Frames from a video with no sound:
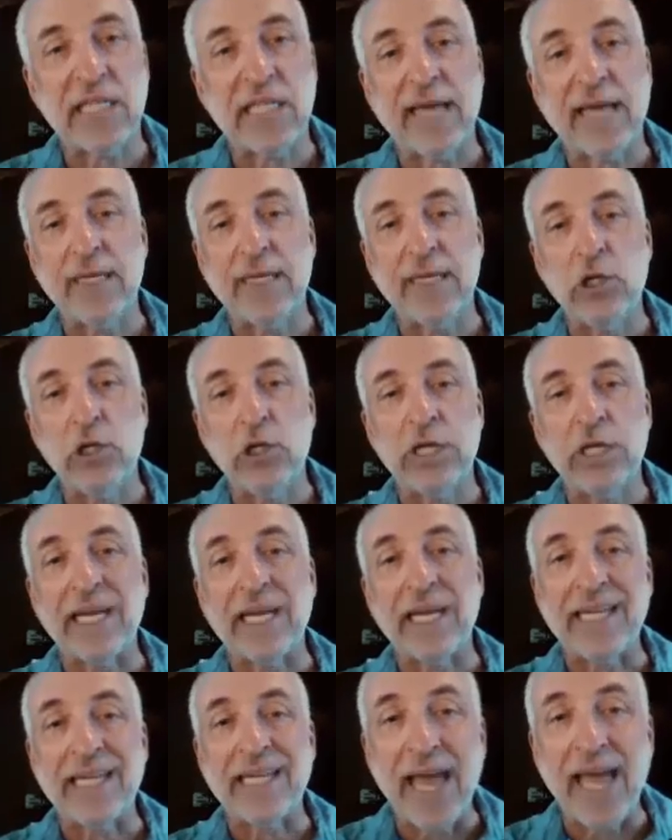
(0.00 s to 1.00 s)
at this
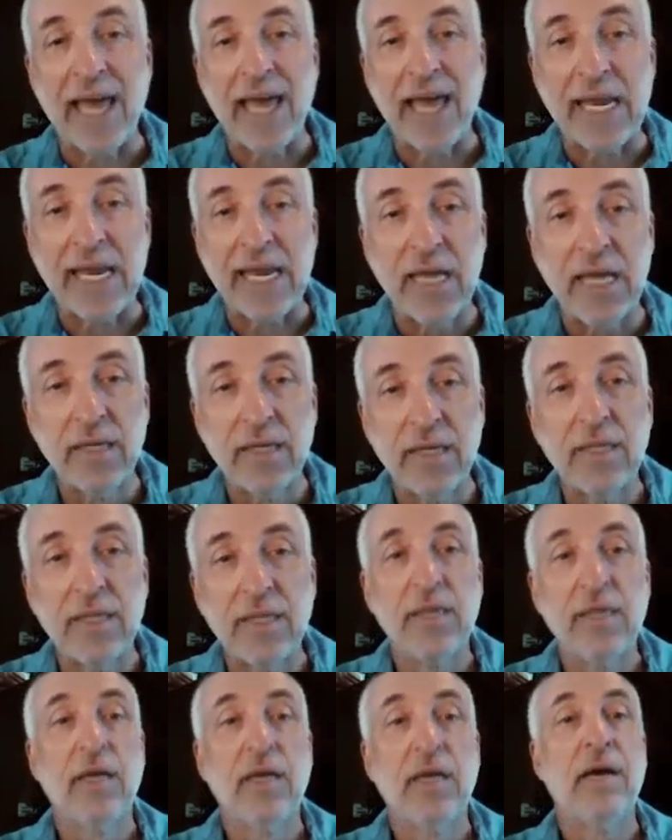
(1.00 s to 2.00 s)
likelihood again
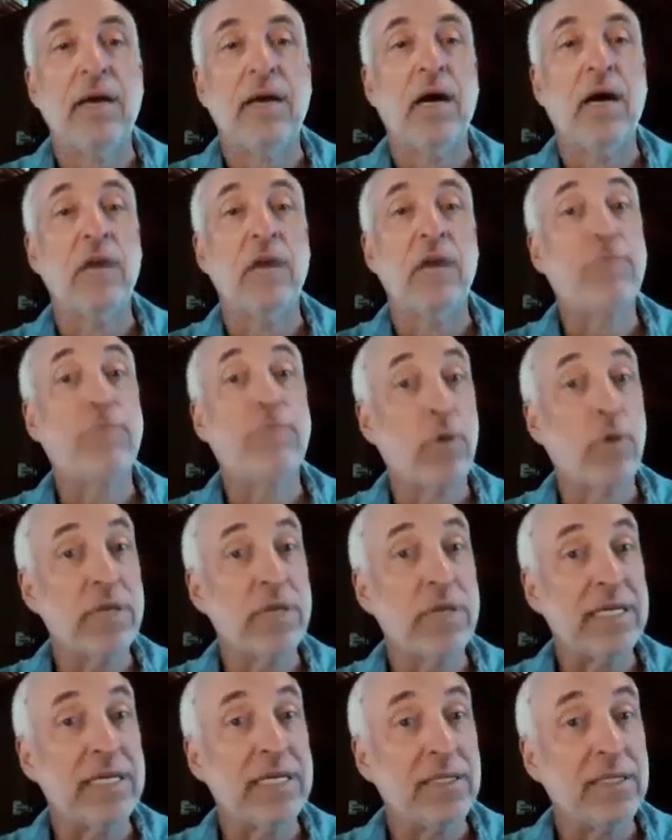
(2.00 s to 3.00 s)

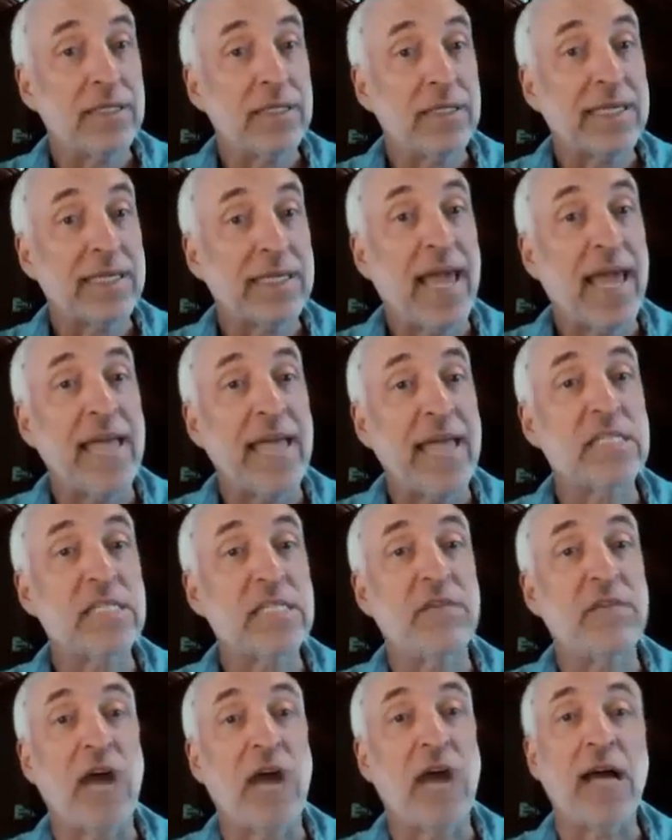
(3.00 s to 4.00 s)
for the
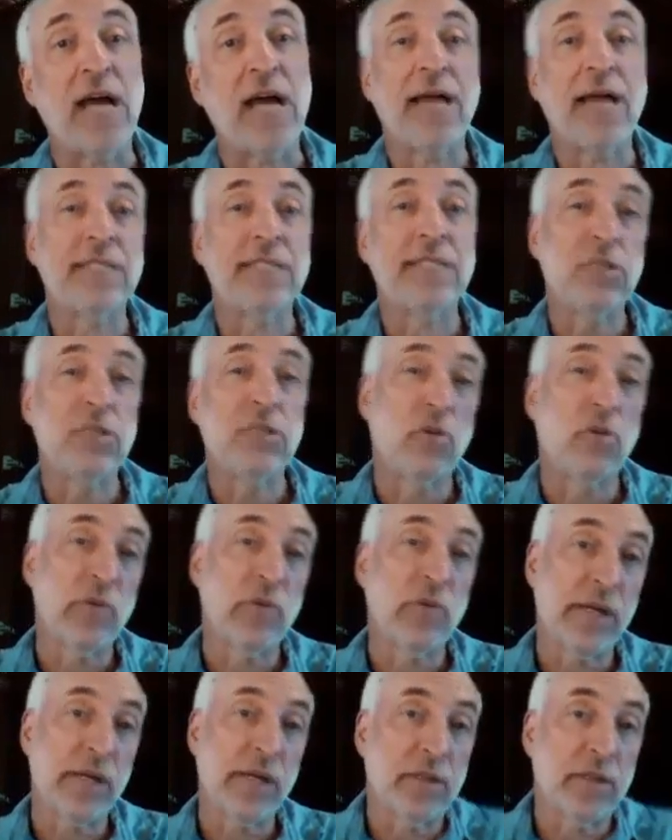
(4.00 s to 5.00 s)
case of
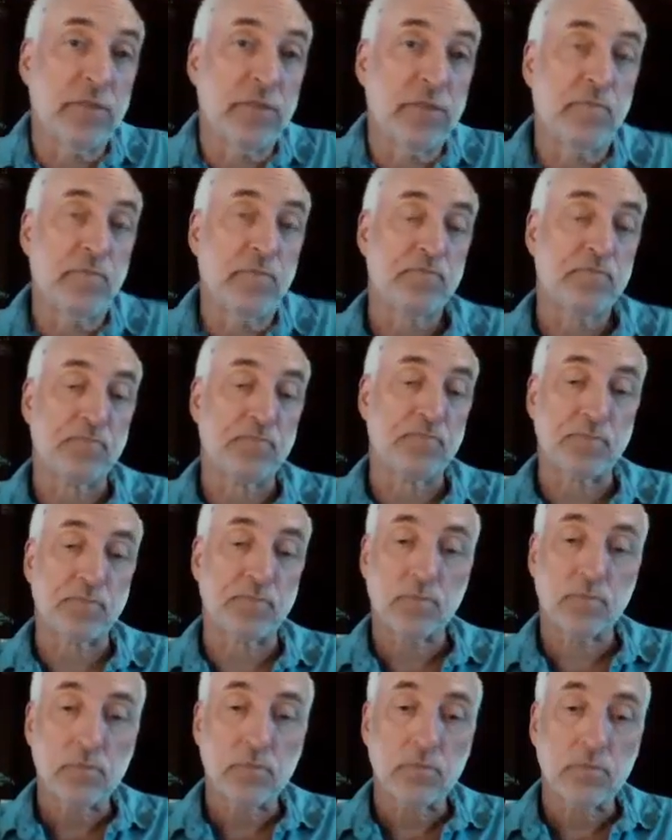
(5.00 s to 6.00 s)
IID normal errors.
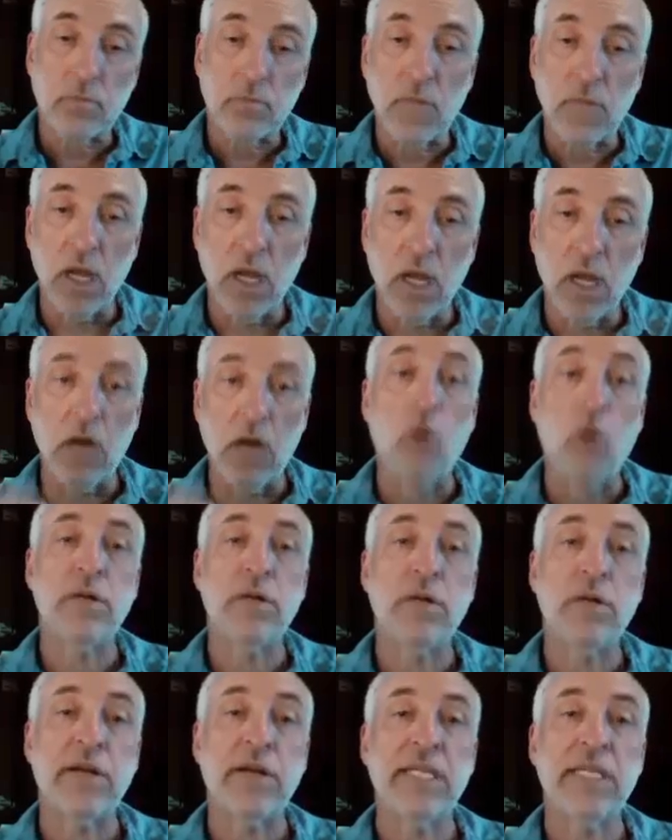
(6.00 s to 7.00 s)

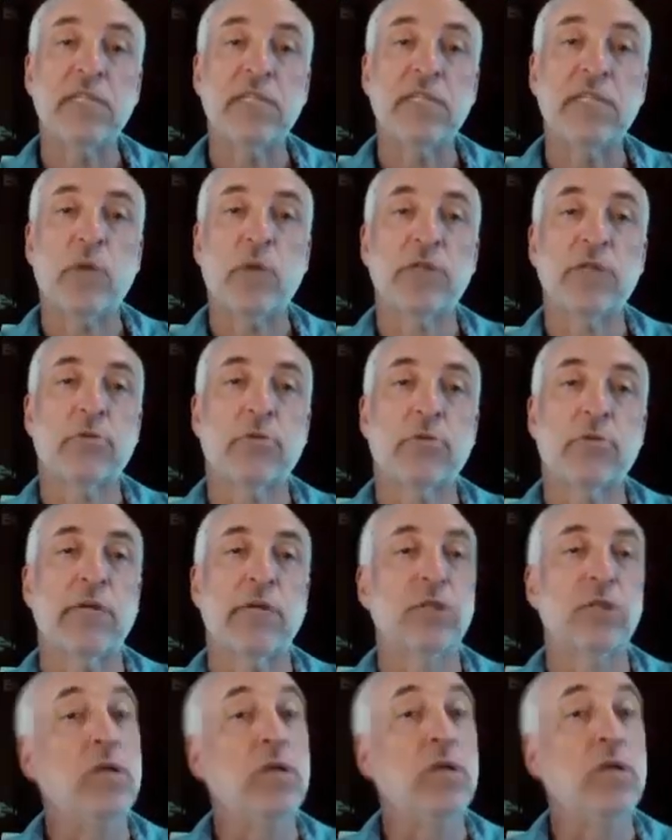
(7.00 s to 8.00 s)
Ordinary least
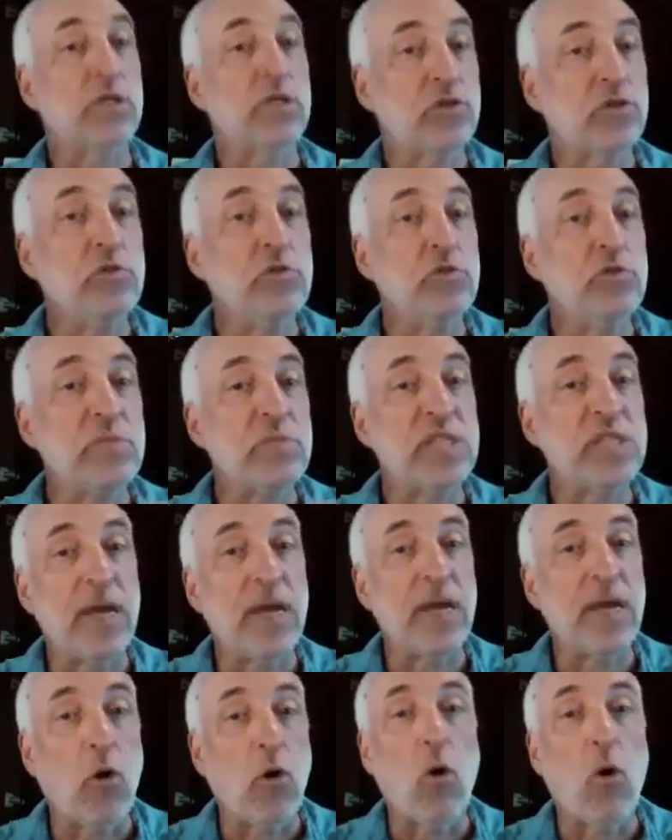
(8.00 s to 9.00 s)
squares regression
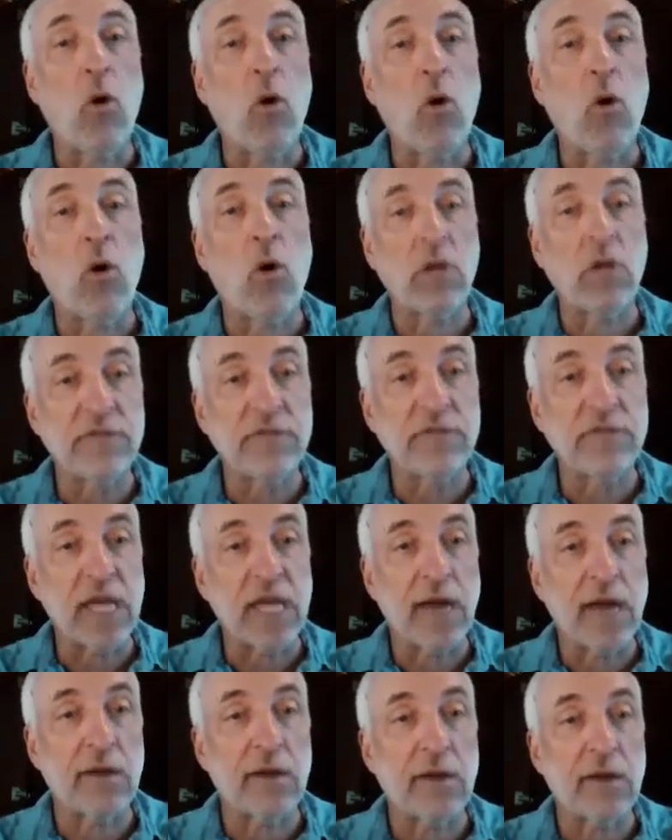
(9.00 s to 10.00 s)
assumes that
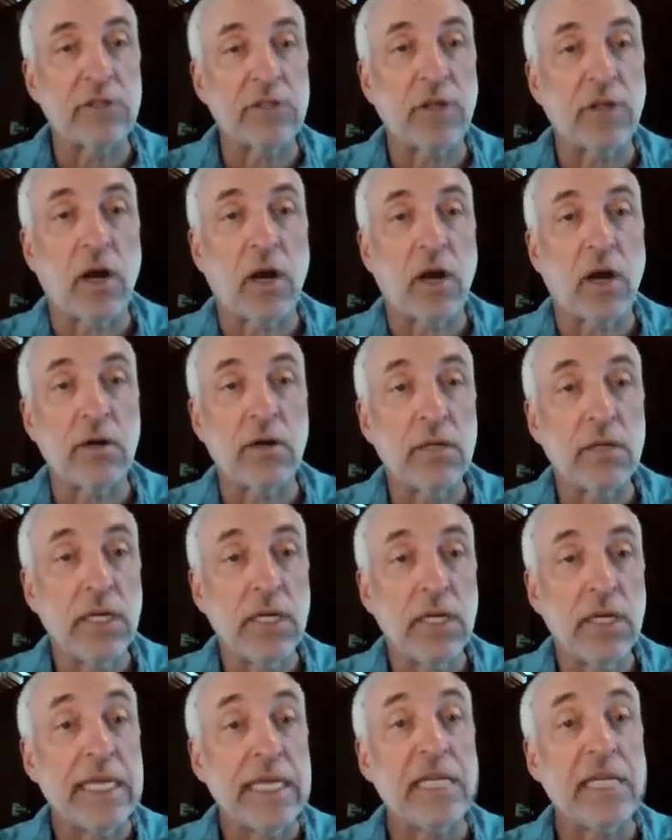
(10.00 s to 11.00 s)
all of the errors
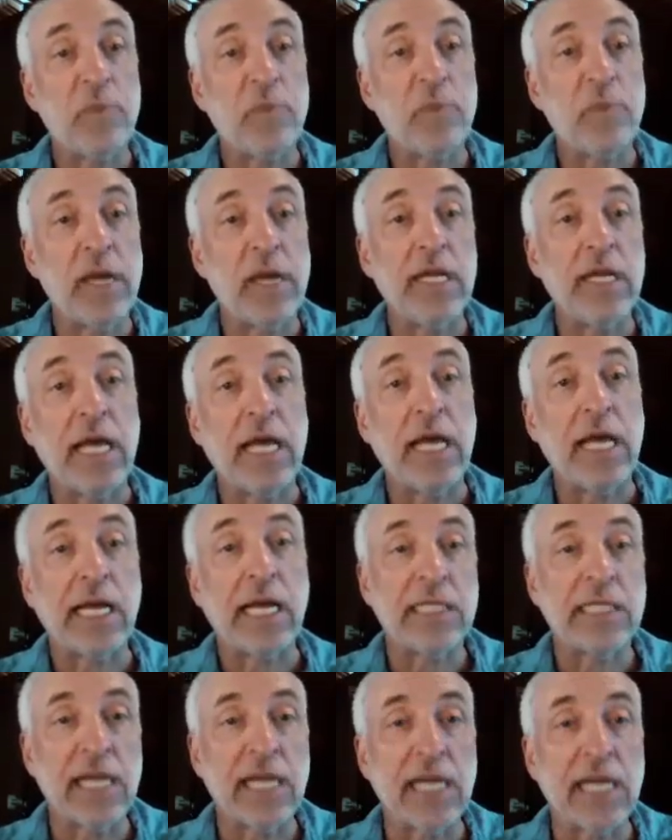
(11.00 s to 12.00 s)
are
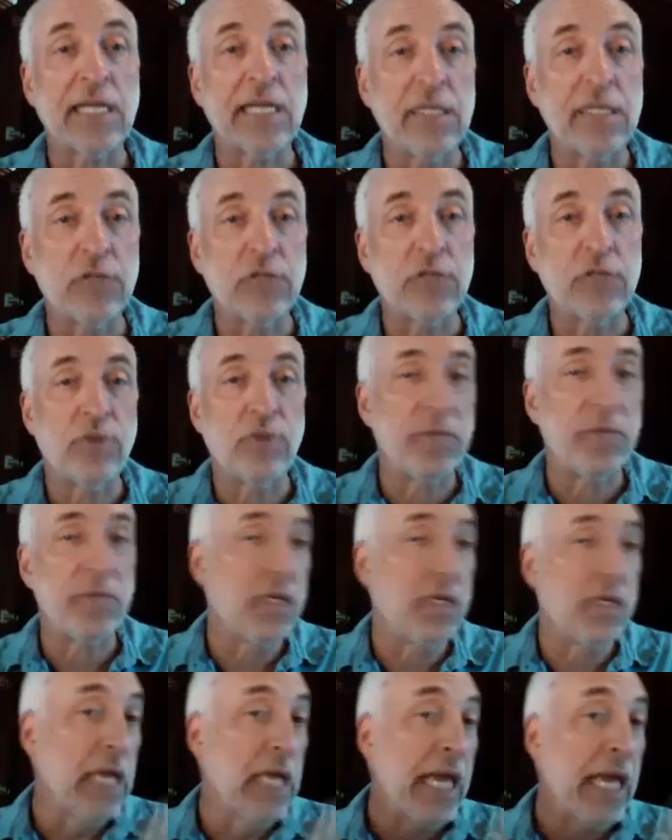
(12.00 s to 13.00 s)
independent and identically
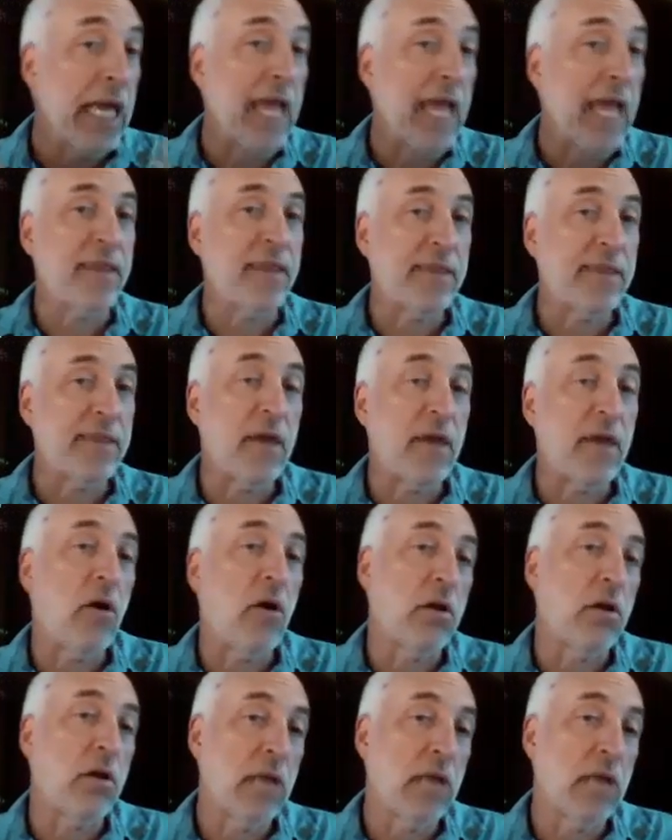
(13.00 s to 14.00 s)
distributed and
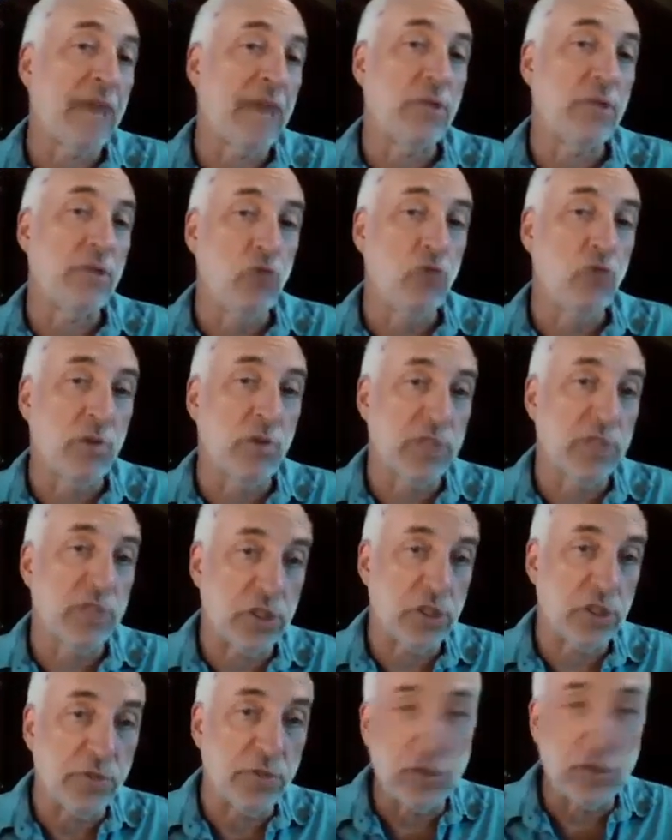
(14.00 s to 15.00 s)
that they all have a
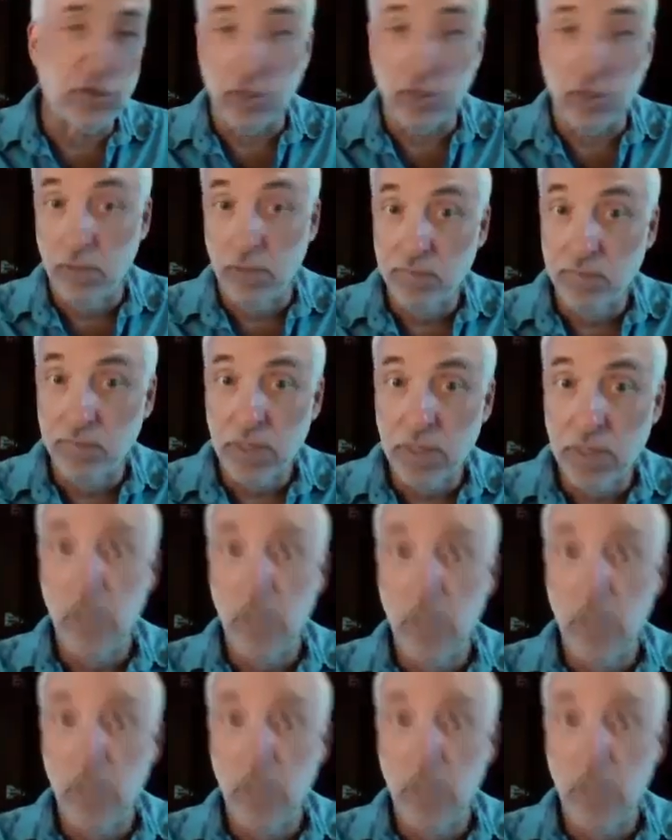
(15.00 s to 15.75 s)
normal distribution.